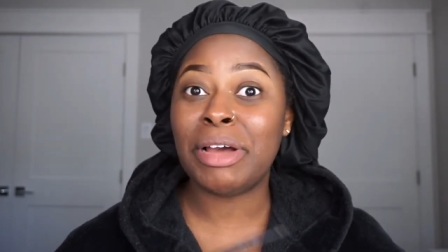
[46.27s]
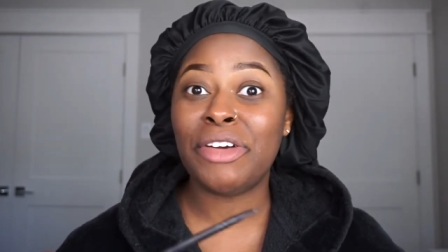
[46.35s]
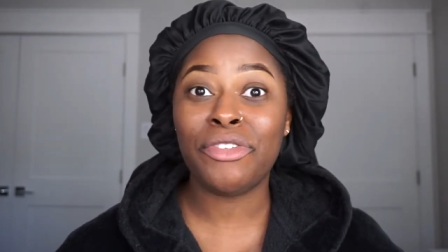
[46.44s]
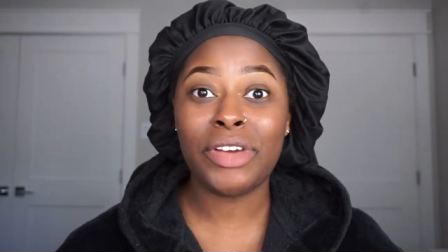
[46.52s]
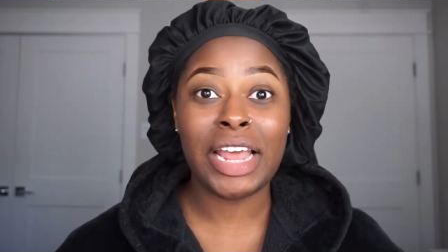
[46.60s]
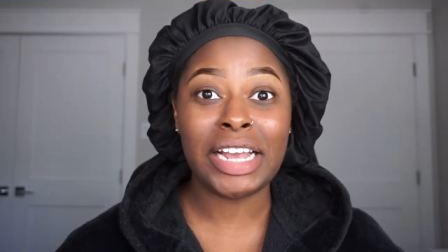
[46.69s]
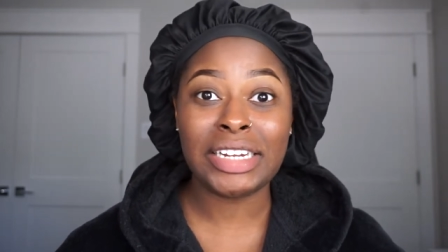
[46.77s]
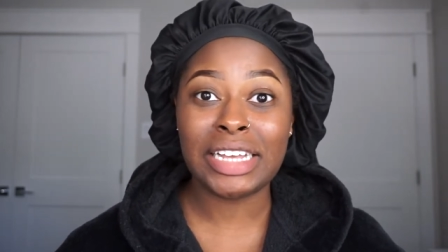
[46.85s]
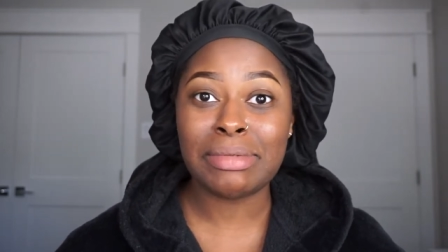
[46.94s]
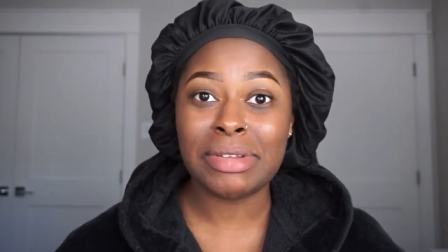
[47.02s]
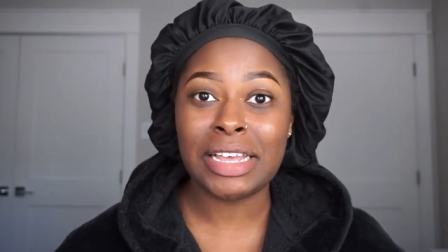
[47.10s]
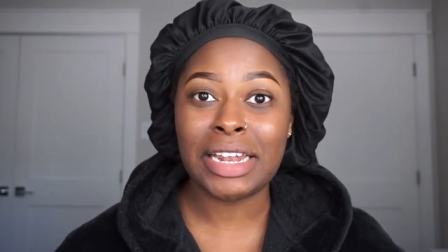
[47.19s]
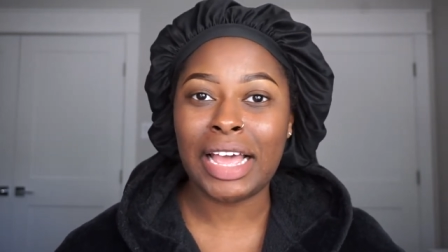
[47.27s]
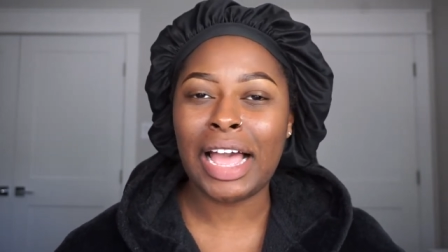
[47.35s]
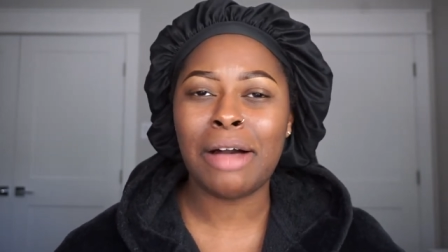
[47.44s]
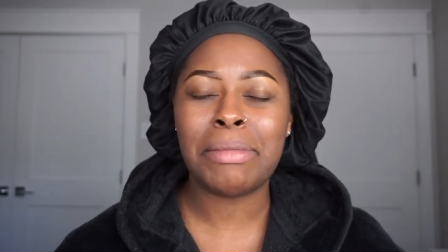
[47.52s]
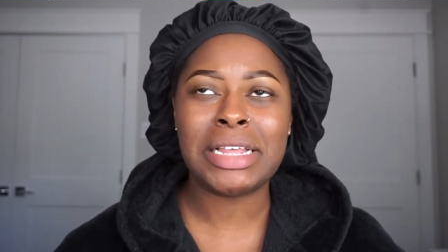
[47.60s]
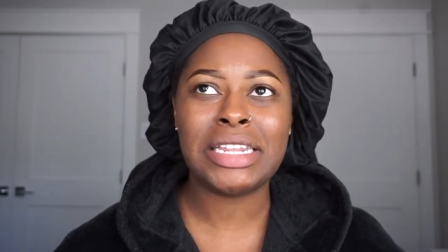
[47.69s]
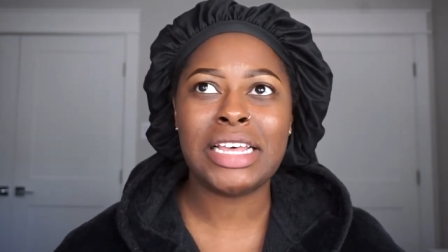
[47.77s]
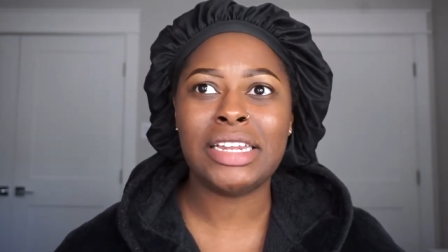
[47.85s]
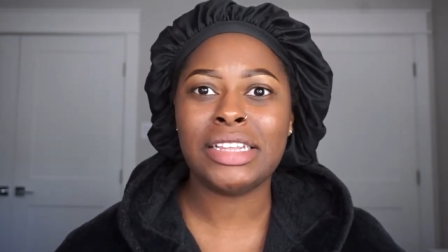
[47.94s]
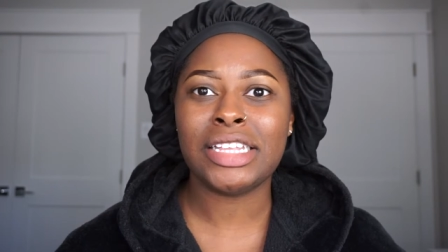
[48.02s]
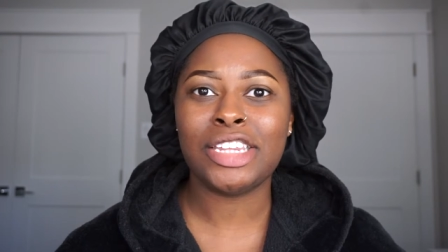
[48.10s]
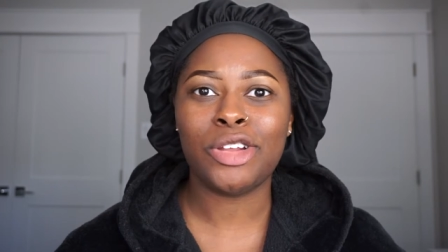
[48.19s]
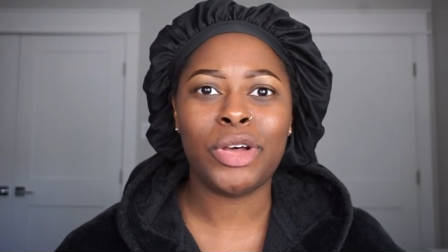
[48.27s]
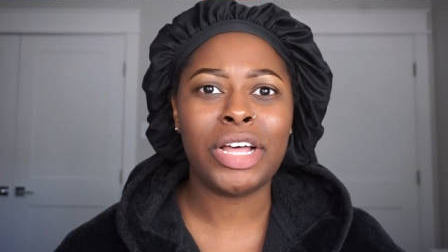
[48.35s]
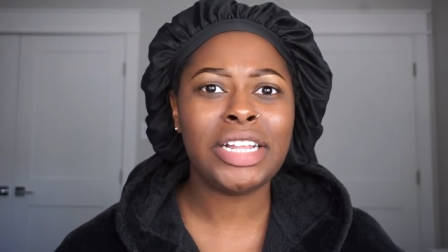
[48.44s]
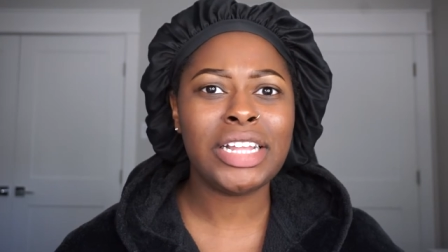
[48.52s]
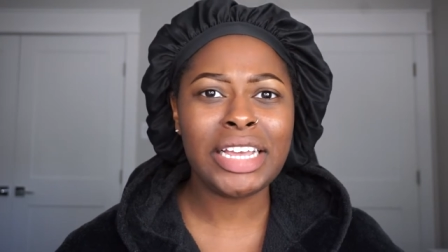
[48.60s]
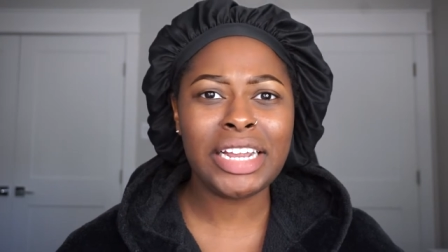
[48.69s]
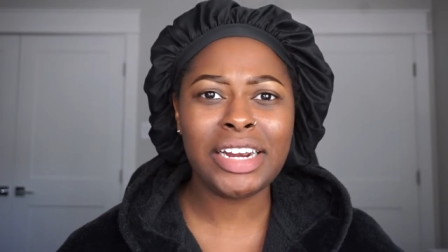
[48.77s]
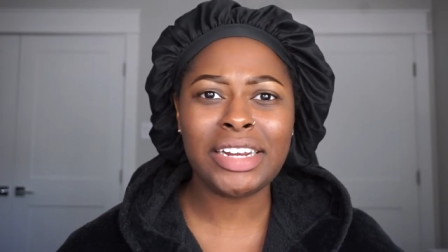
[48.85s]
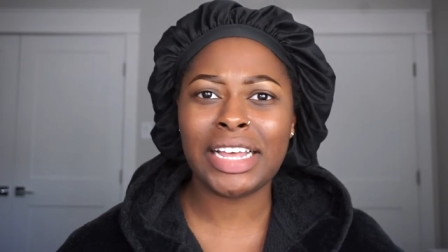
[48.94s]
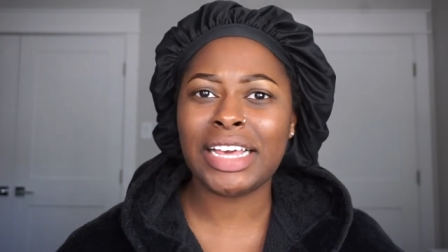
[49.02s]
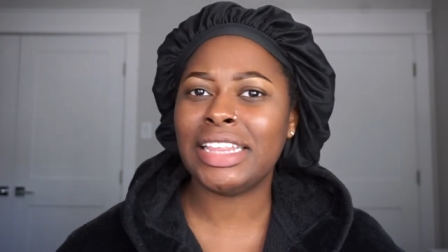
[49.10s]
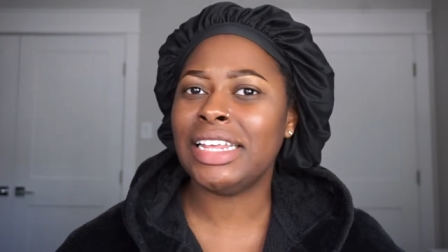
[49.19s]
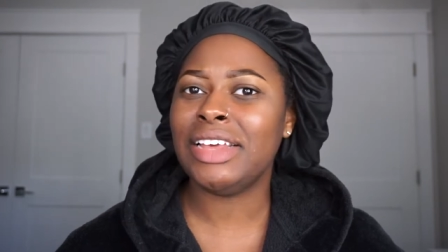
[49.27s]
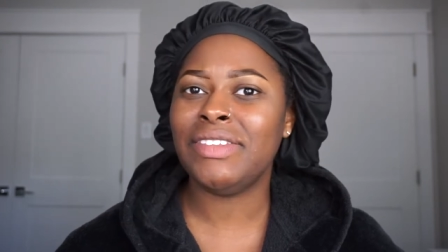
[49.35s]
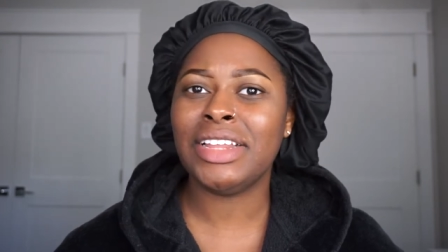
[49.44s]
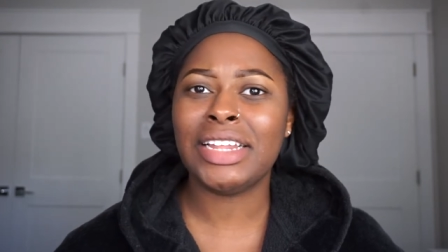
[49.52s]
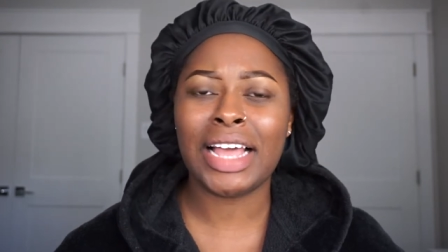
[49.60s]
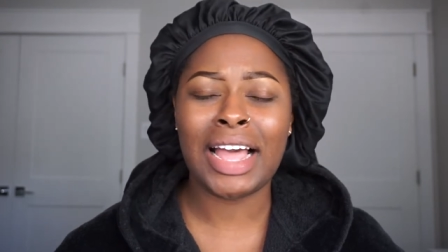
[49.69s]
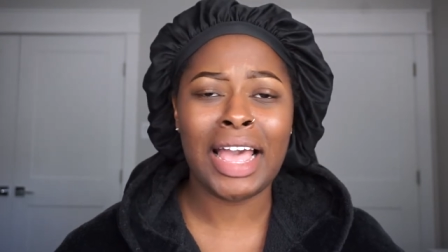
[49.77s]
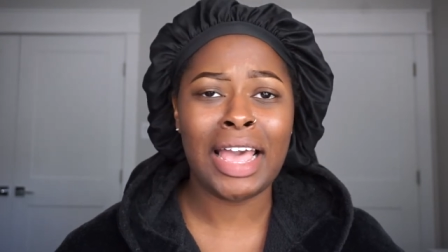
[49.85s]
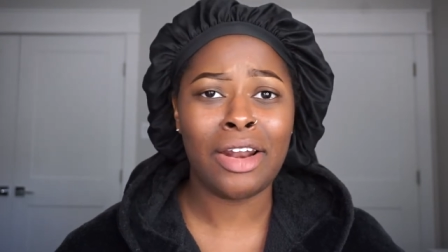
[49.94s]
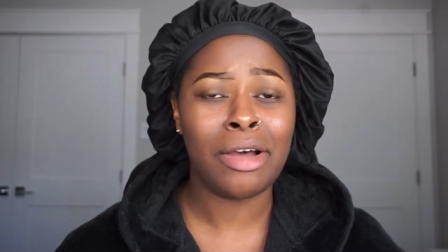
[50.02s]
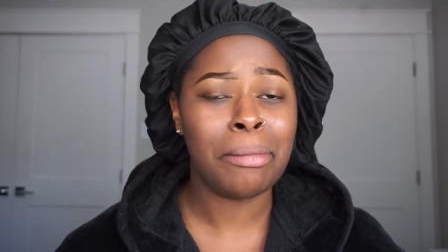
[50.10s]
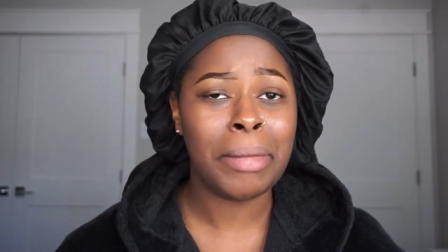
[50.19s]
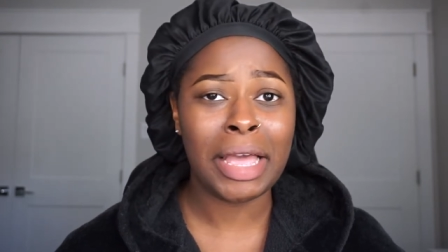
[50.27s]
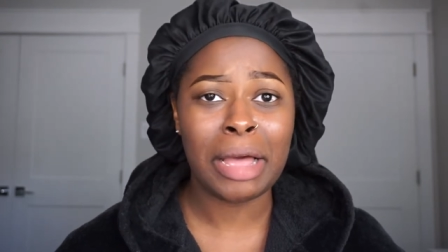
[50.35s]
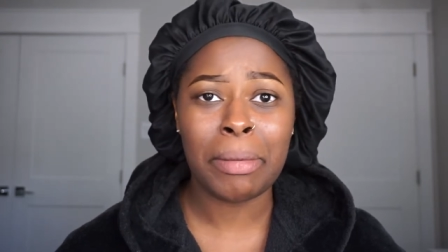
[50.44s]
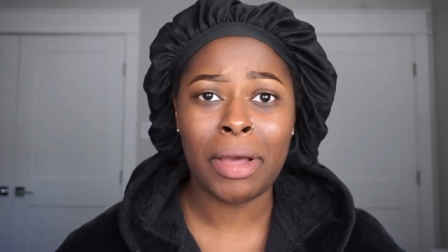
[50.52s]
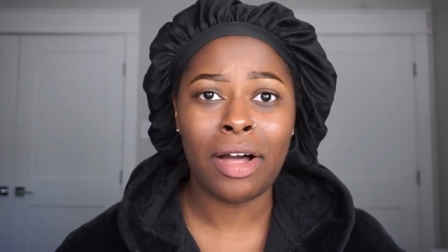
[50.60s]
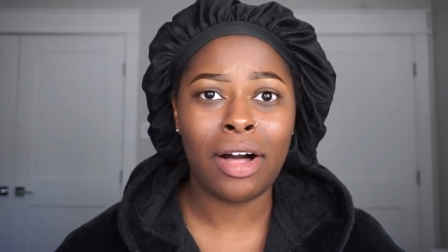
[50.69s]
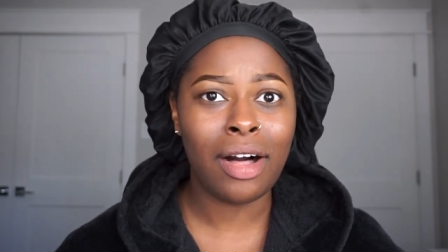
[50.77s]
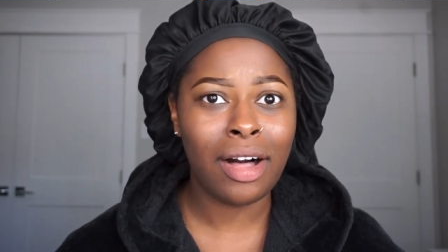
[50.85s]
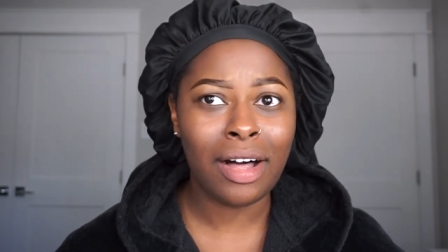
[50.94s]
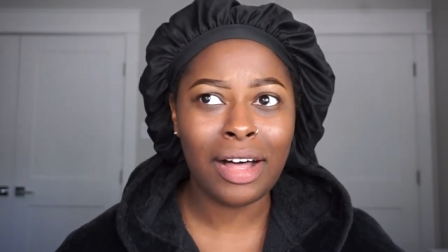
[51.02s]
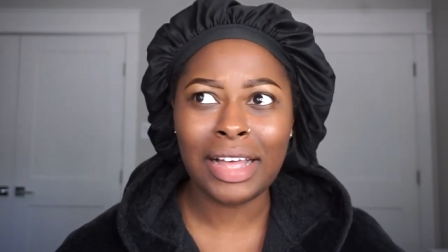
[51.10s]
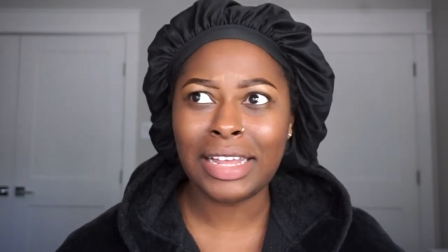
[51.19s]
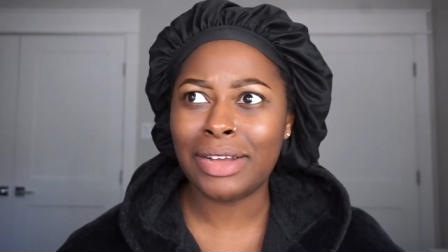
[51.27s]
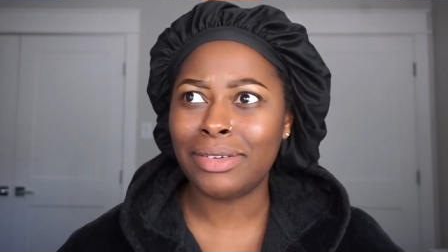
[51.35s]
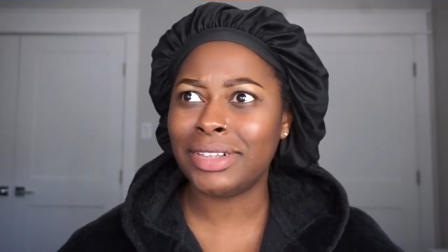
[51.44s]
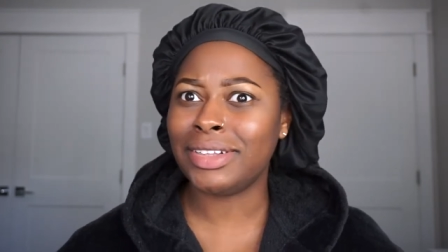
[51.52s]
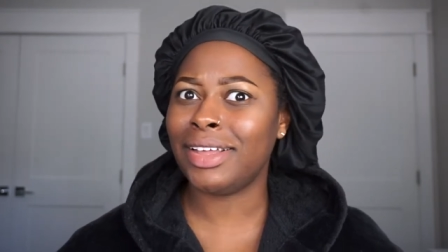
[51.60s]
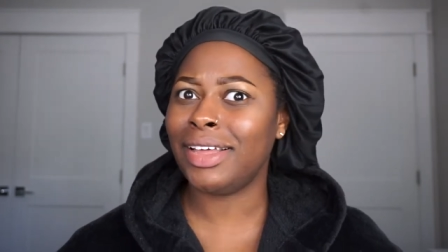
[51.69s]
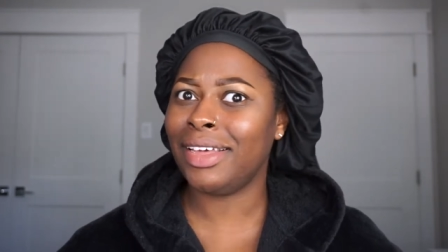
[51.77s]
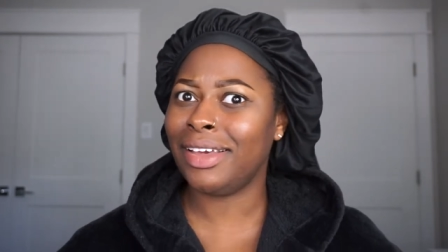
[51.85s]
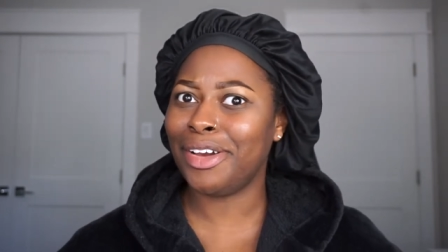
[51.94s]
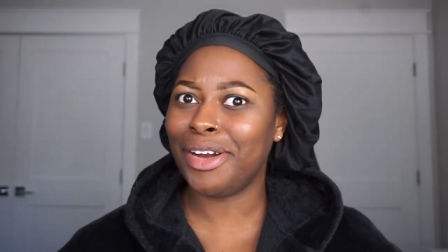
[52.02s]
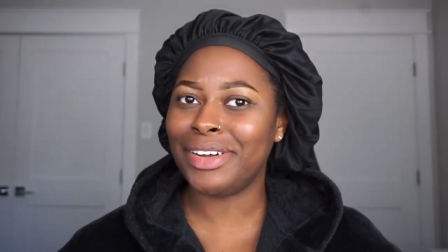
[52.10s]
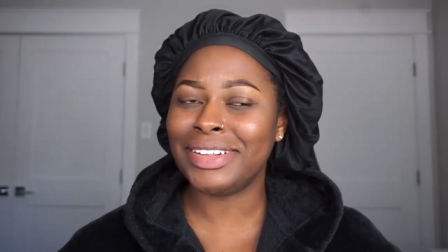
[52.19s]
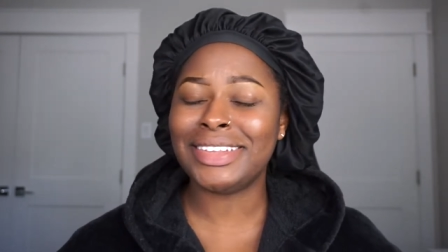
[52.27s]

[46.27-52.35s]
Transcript: my friend actually kept saying like how my skin looked this so clear like it didn't even look like i had on makeup at all and i was like girl